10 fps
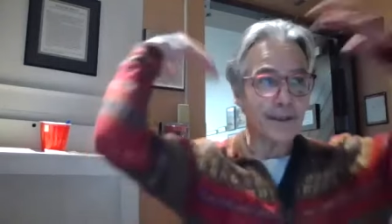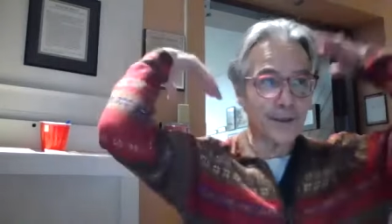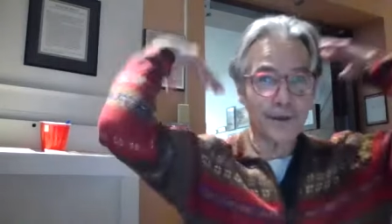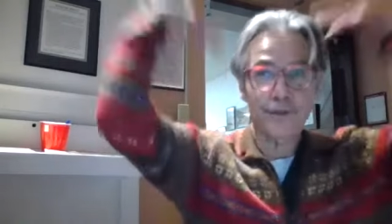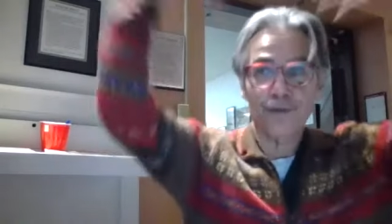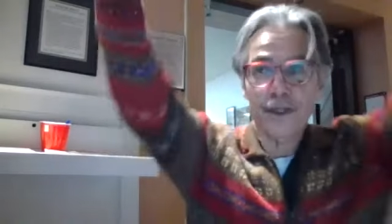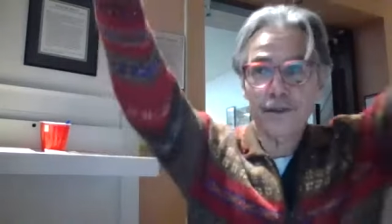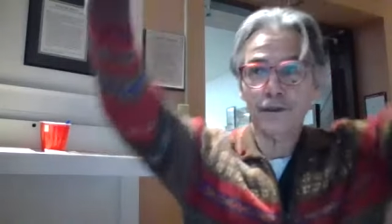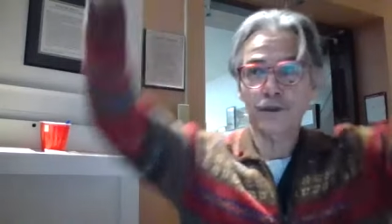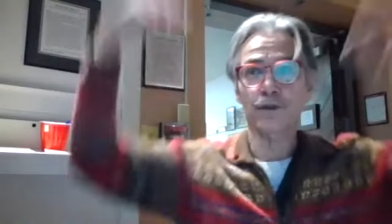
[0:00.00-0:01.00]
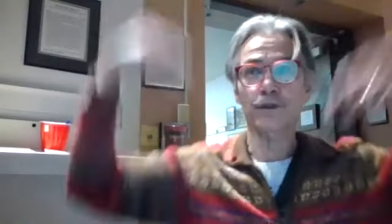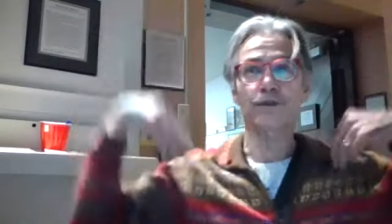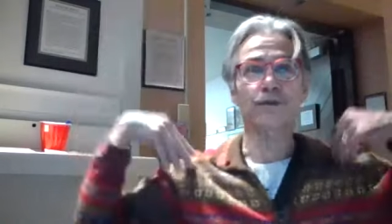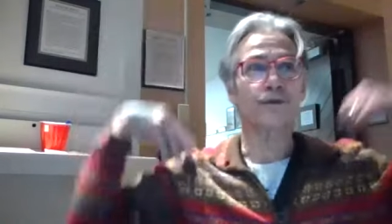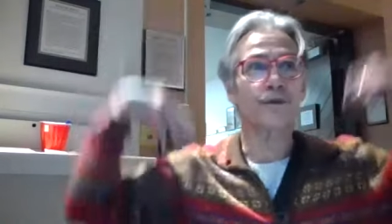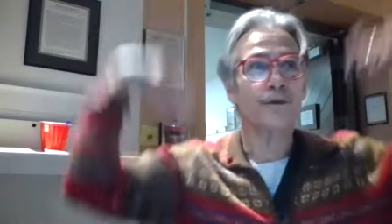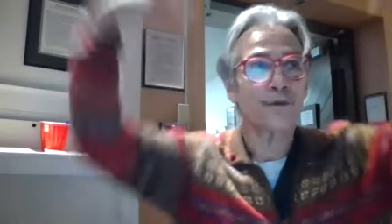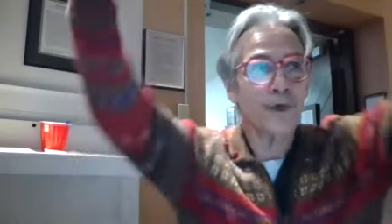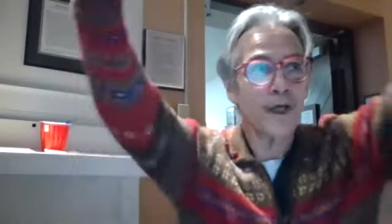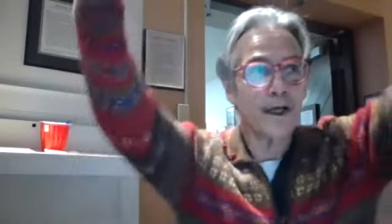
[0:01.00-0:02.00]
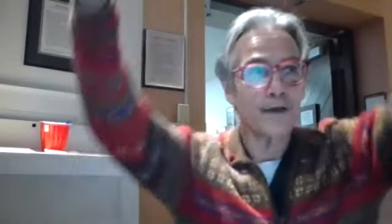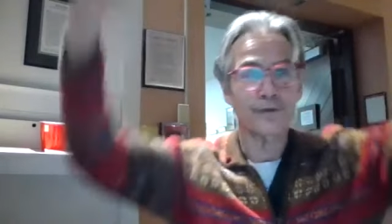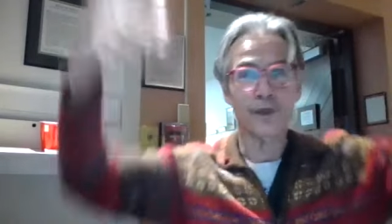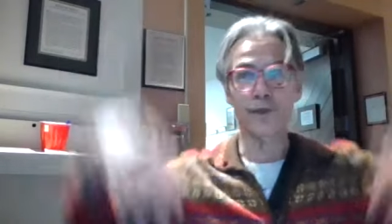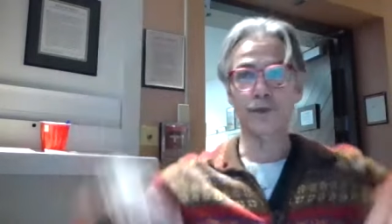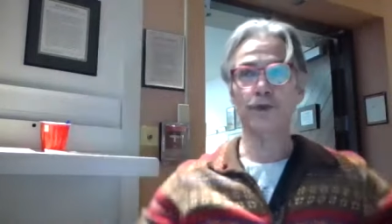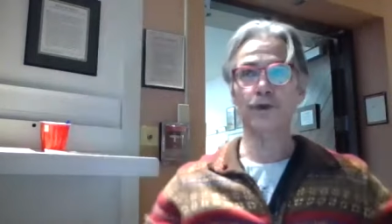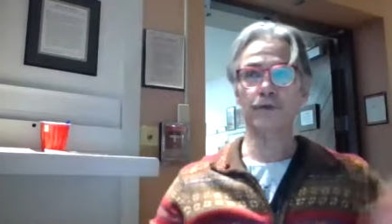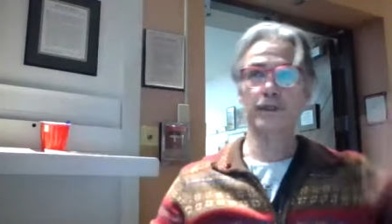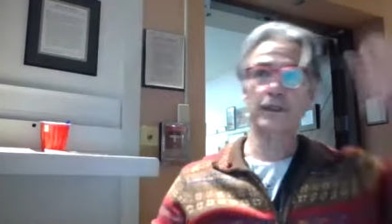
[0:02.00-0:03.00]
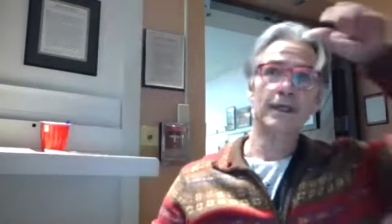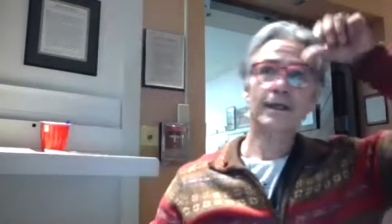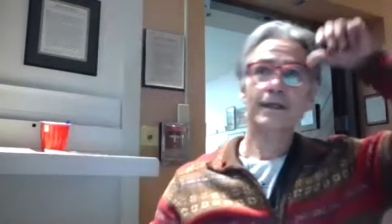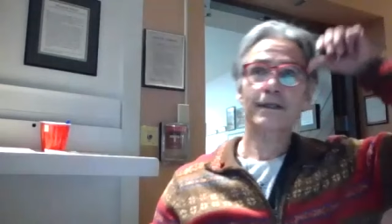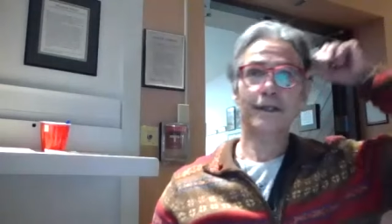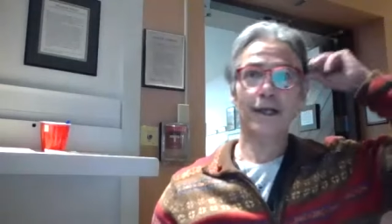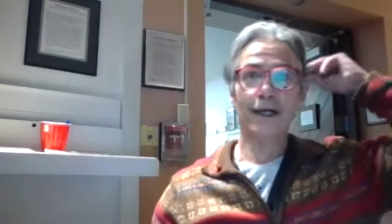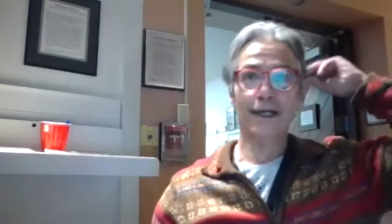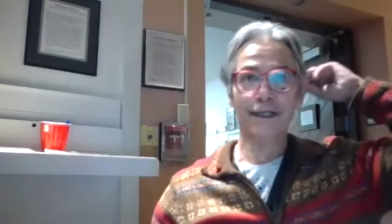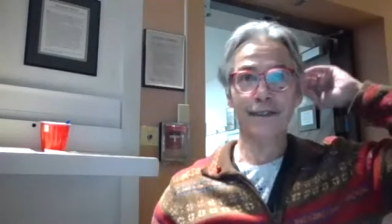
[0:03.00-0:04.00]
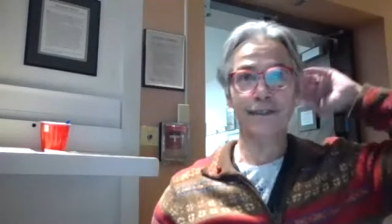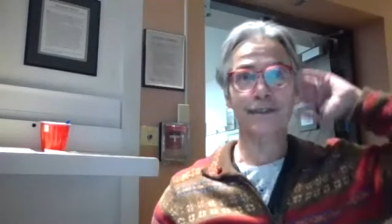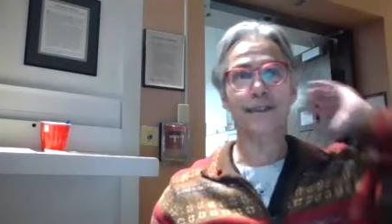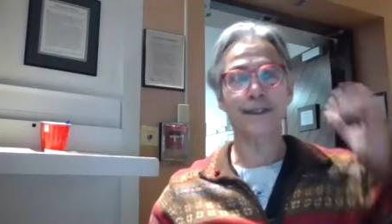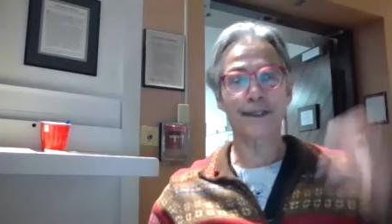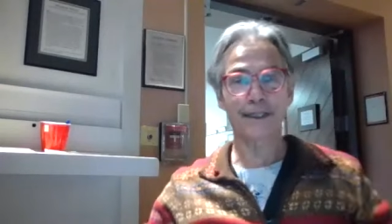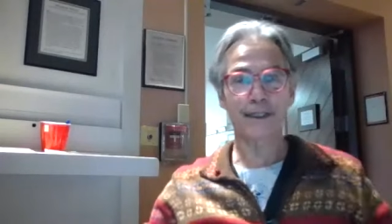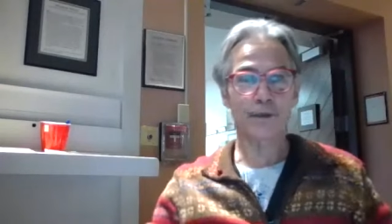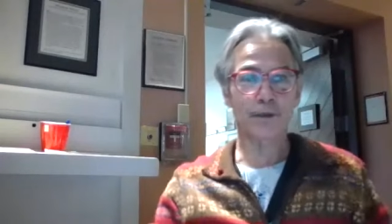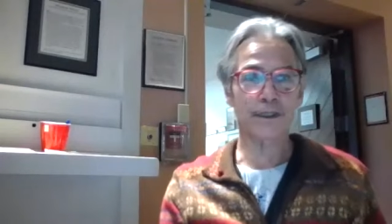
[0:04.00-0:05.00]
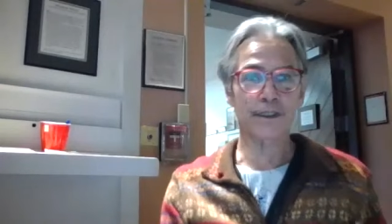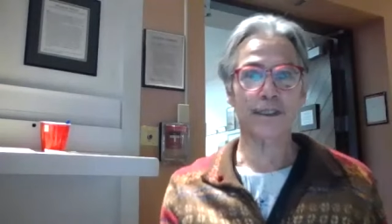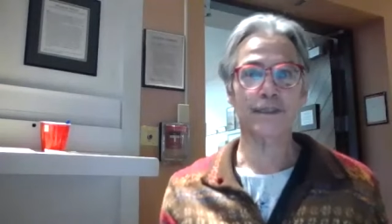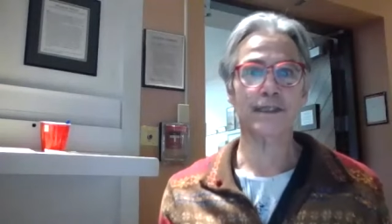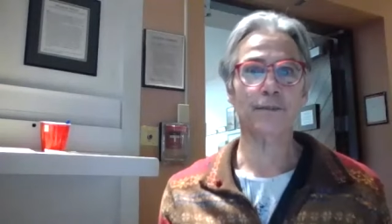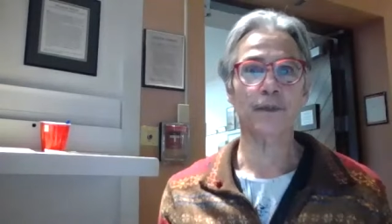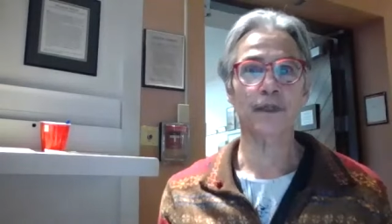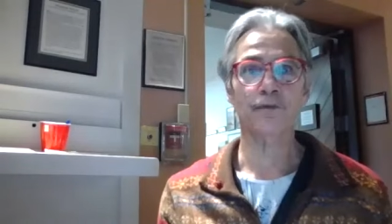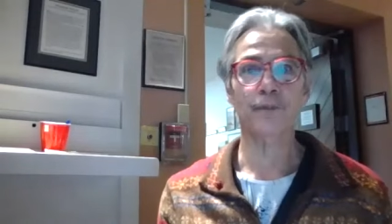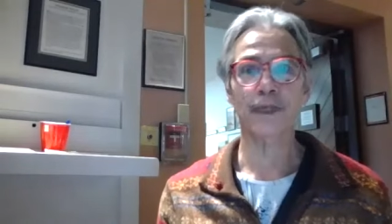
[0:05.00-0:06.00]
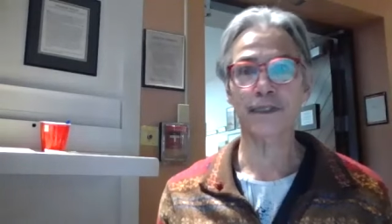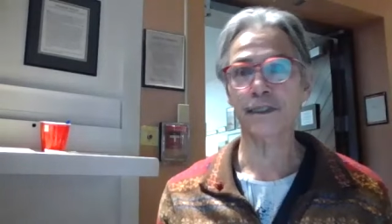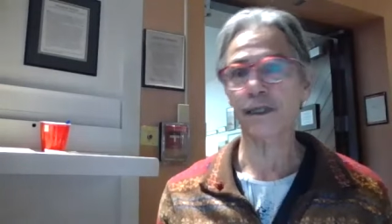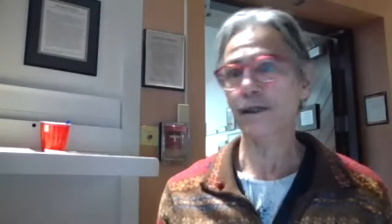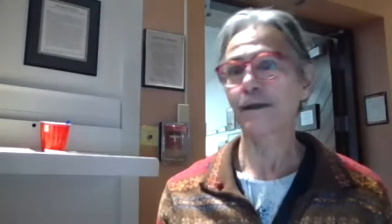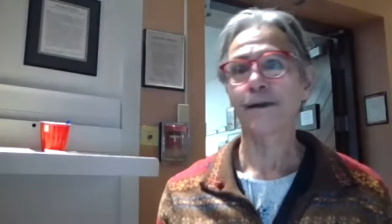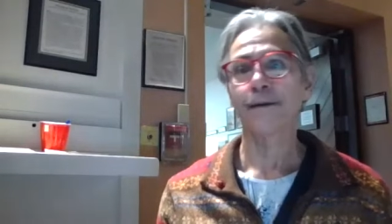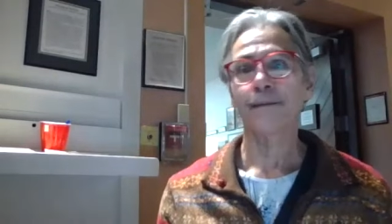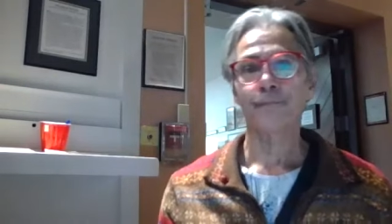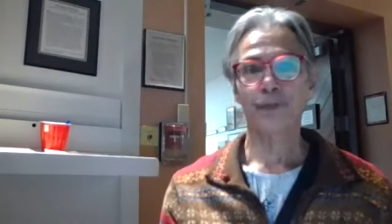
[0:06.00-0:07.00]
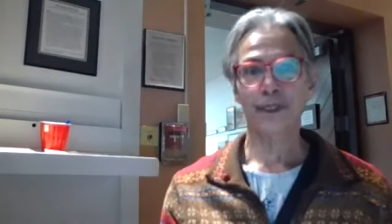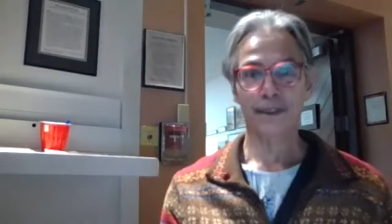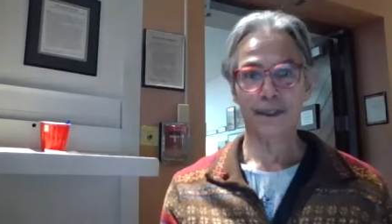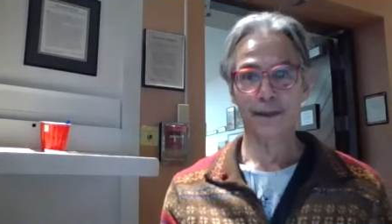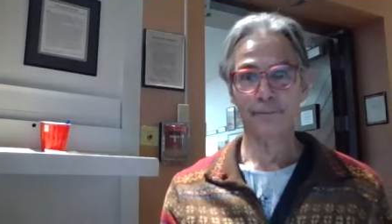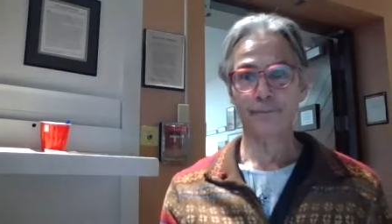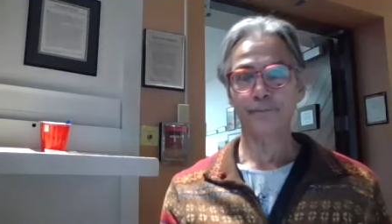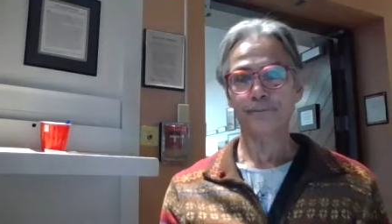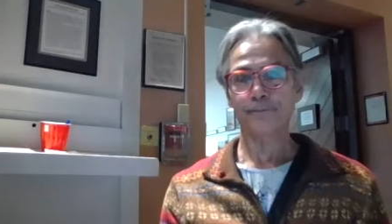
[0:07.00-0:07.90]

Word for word: so the feathers would uh, float over the audience. The eagle was a symbol of peace. But um,